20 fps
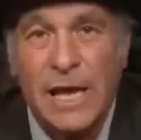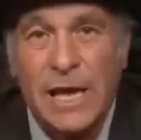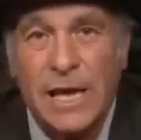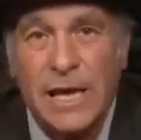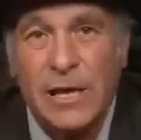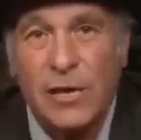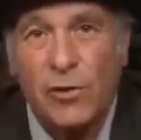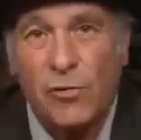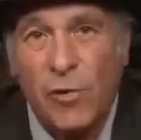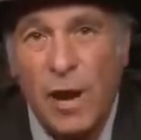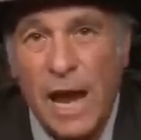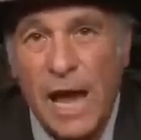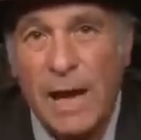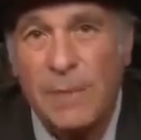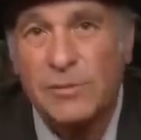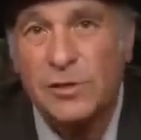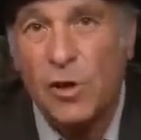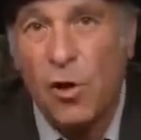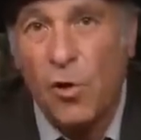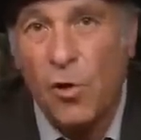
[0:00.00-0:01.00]
He
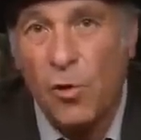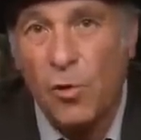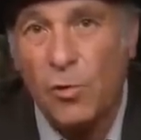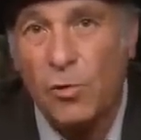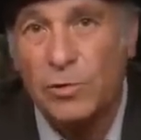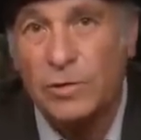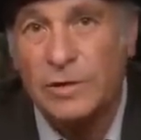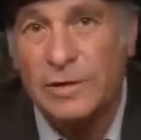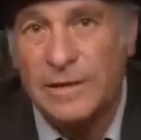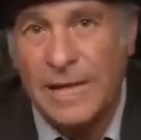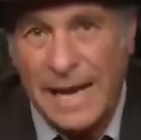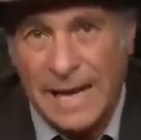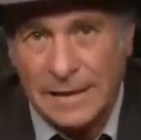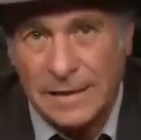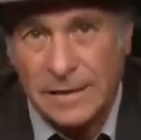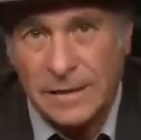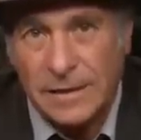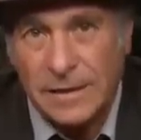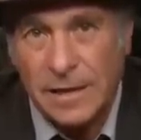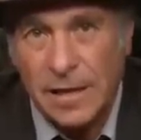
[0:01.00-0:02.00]
grabs old
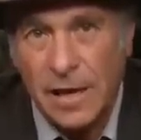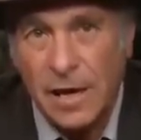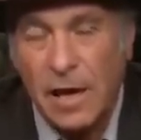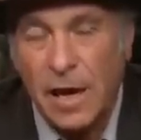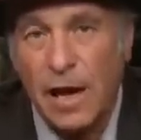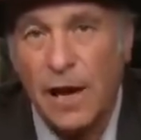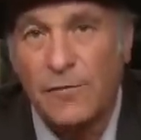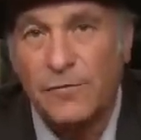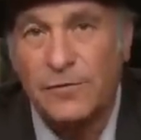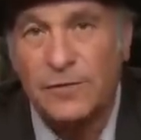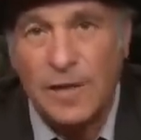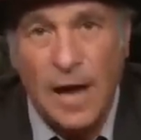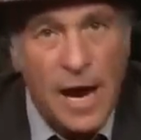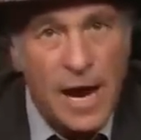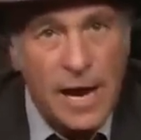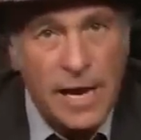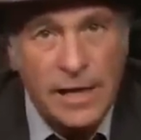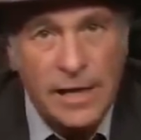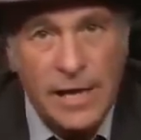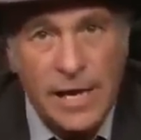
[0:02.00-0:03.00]
debts of
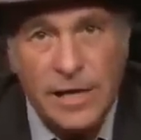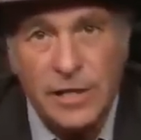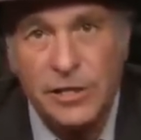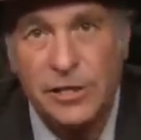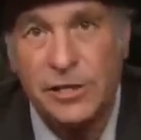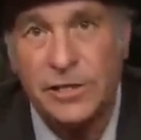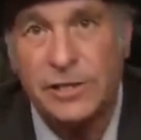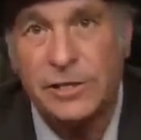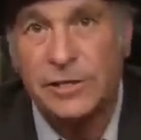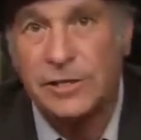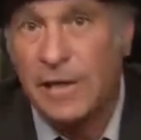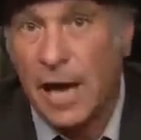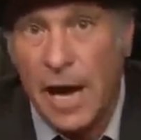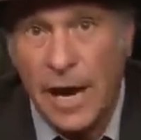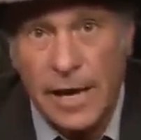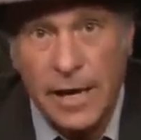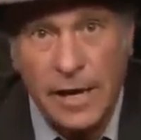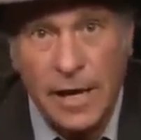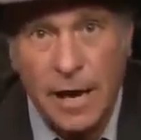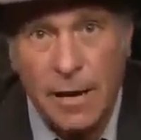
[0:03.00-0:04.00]
dying nations,
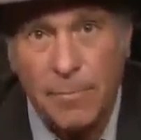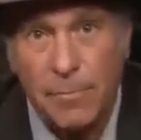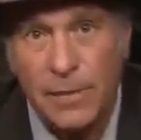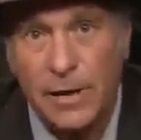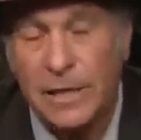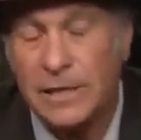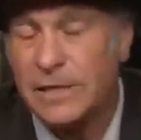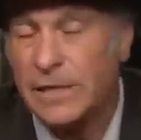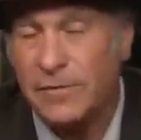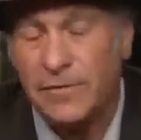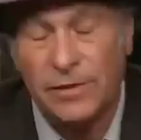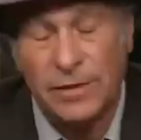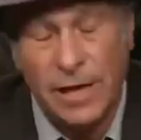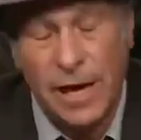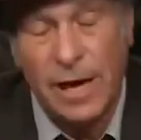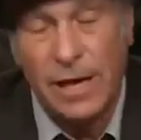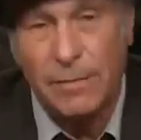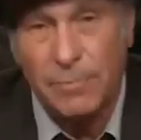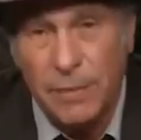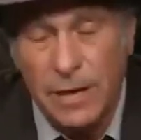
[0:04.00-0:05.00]
dying companies, even
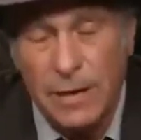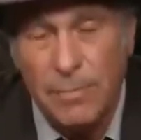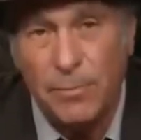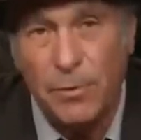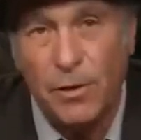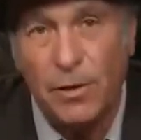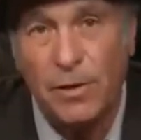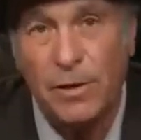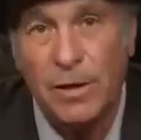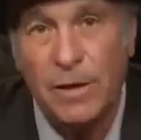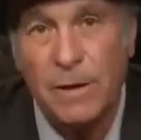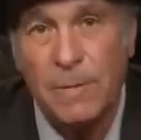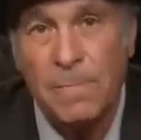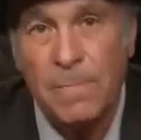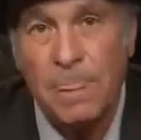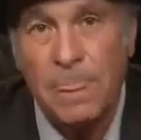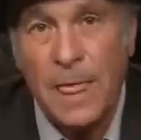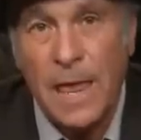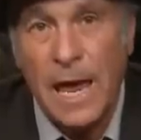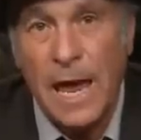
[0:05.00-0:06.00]
dying people
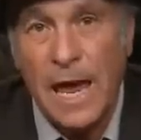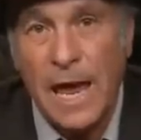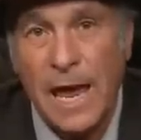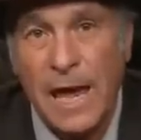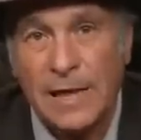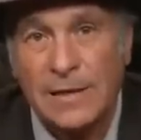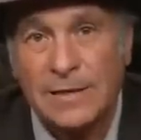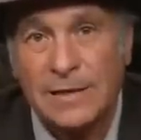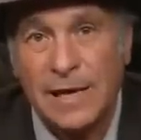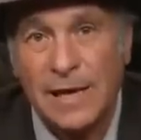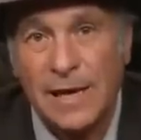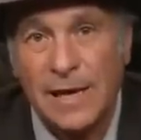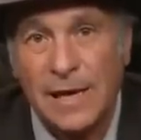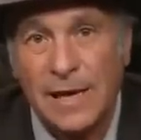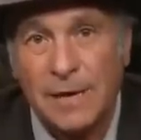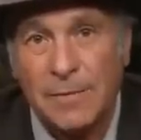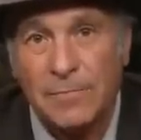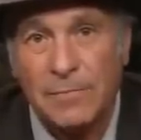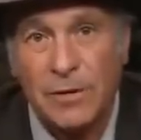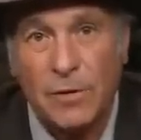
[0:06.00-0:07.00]
and
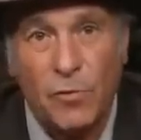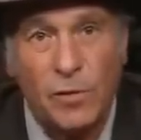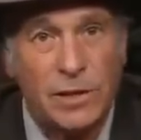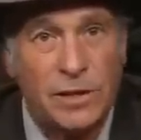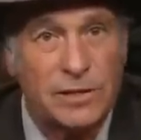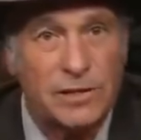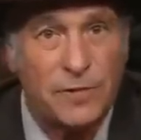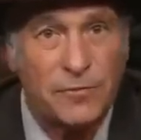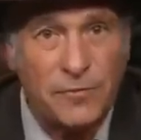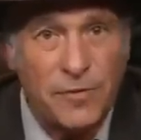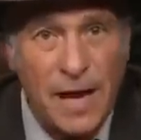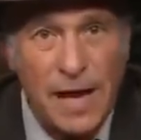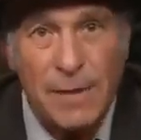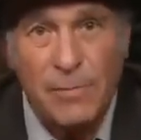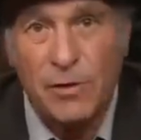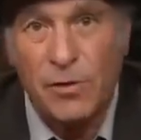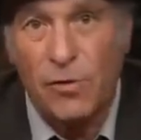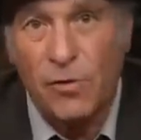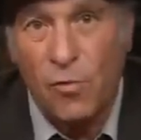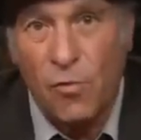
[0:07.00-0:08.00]
um, you know, when there's a
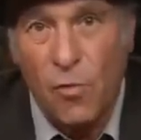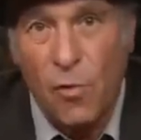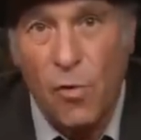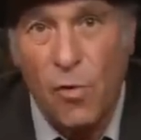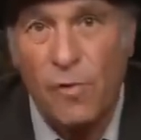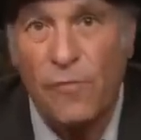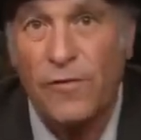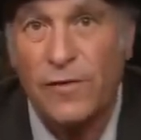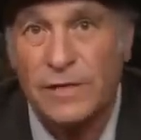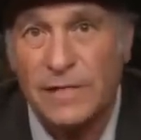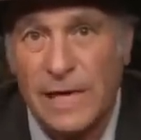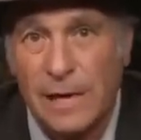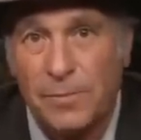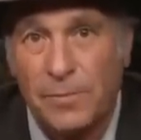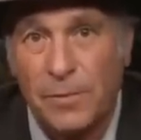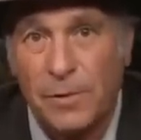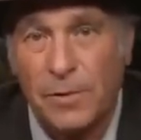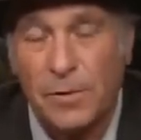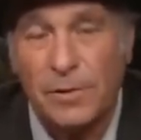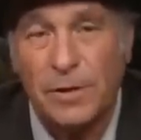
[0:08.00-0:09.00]
famine or a war, for
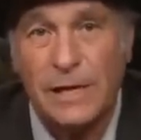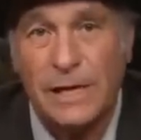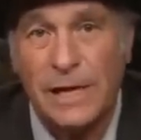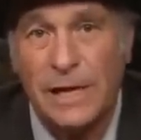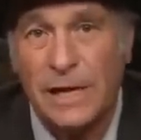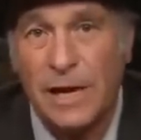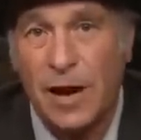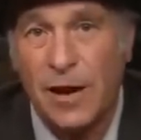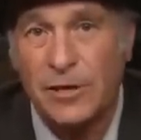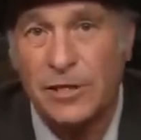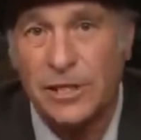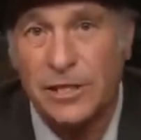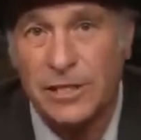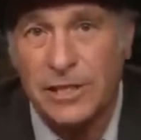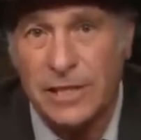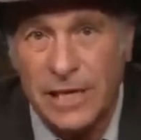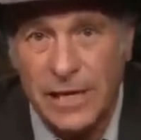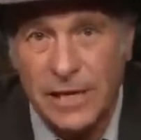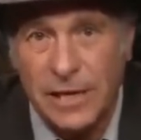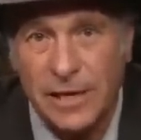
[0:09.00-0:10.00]
example, in
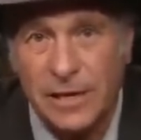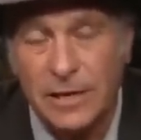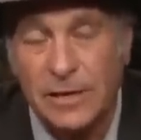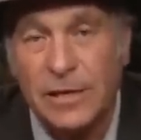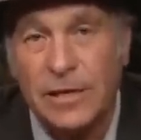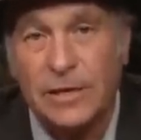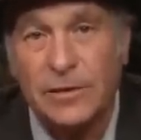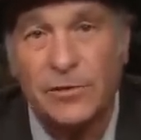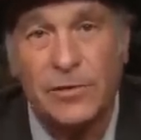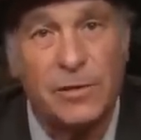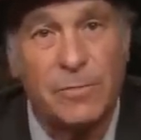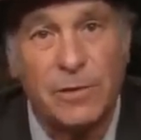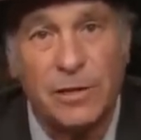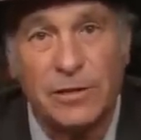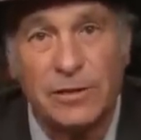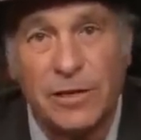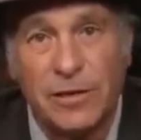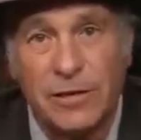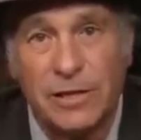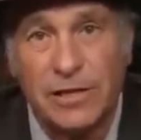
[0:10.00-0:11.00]
Argentina during the
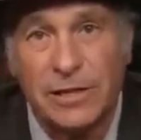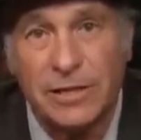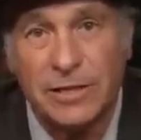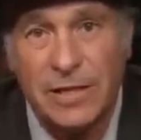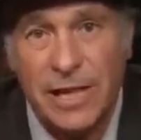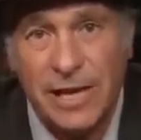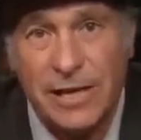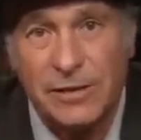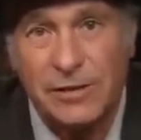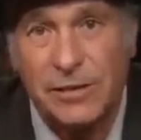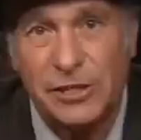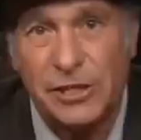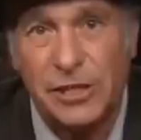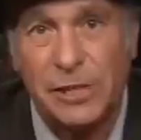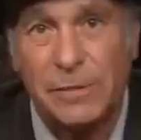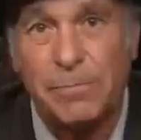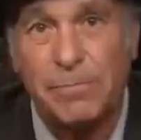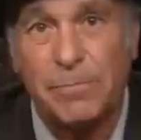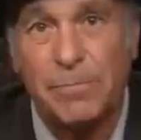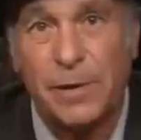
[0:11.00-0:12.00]
military
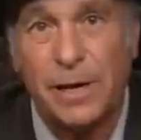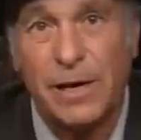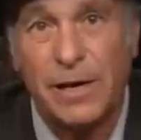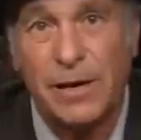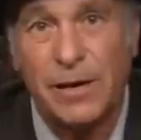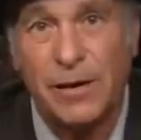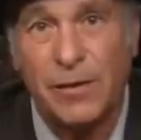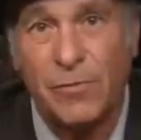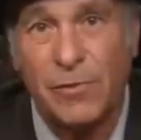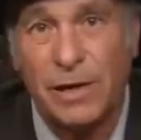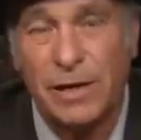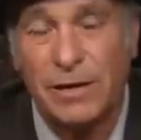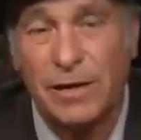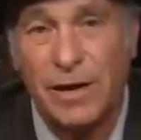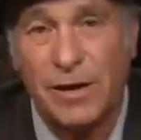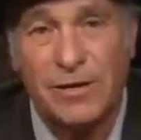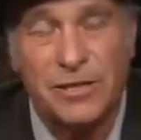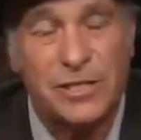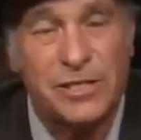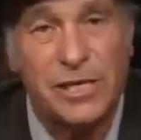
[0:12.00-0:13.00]
dictatorship, uh, when
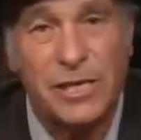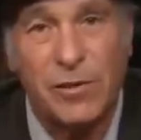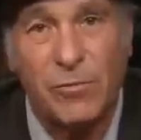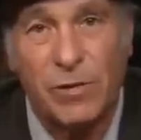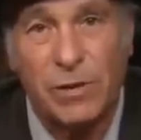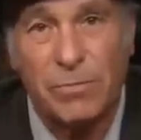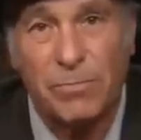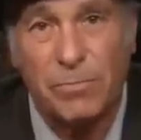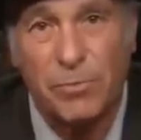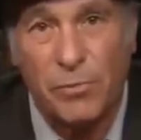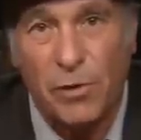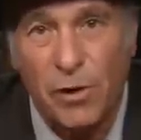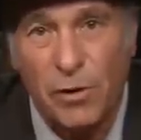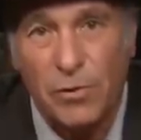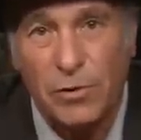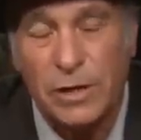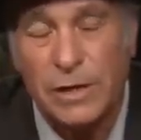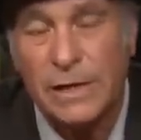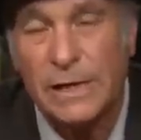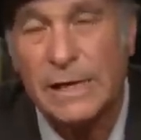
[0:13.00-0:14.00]
Argentina went
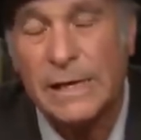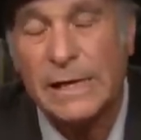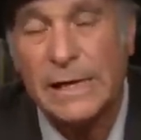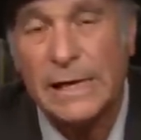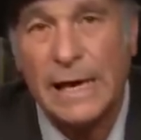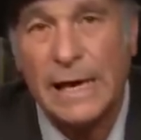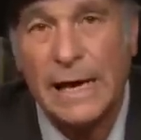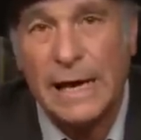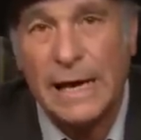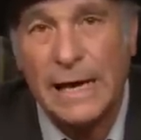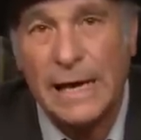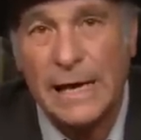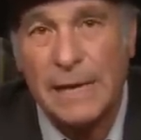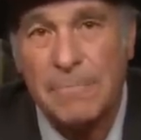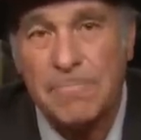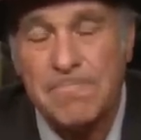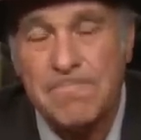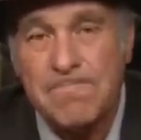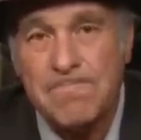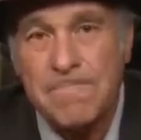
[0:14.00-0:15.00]
broke,
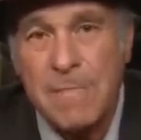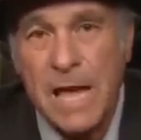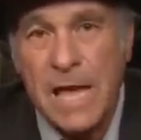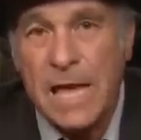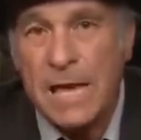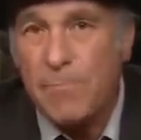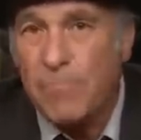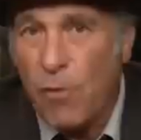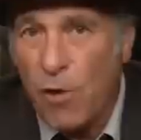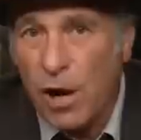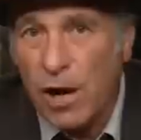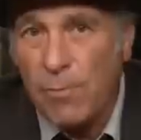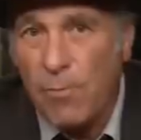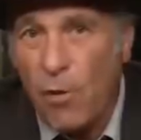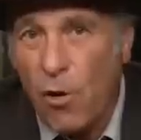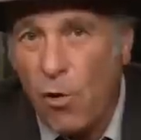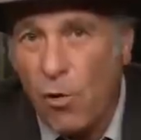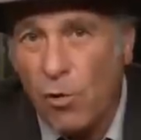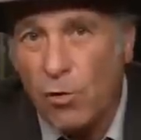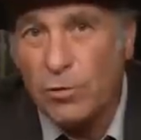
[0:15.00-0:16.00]
um, he bought
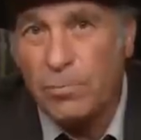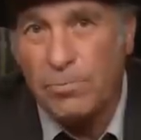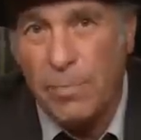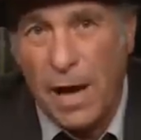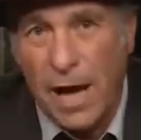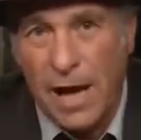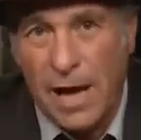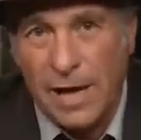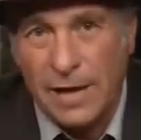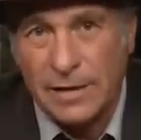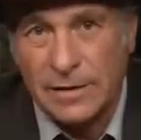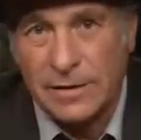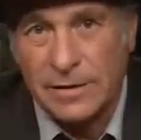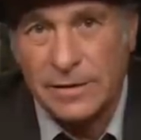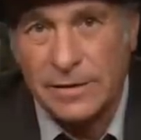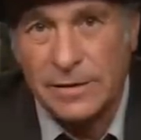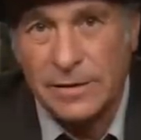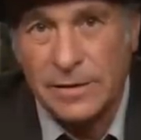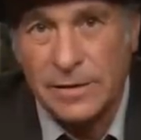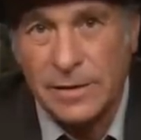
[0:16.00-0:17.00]
up old
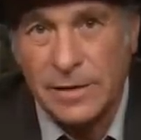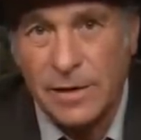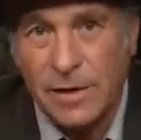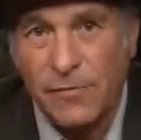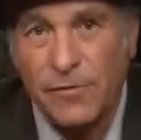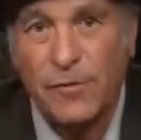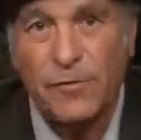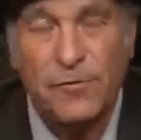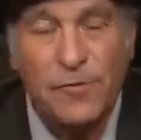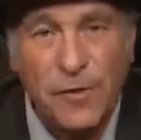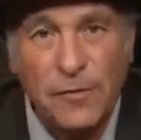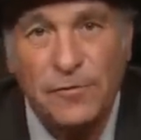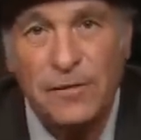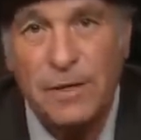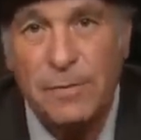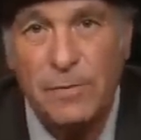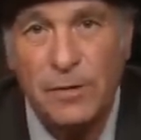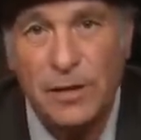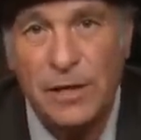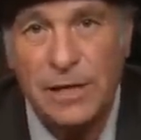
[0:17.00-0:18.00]
bonds for
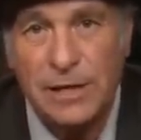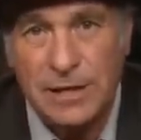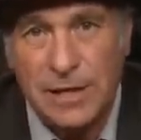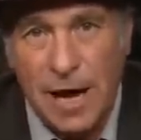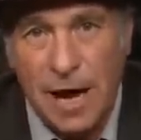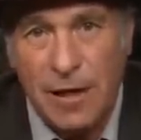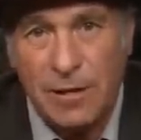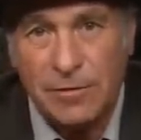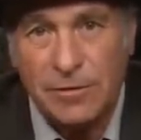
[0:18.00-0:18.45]
$50 million,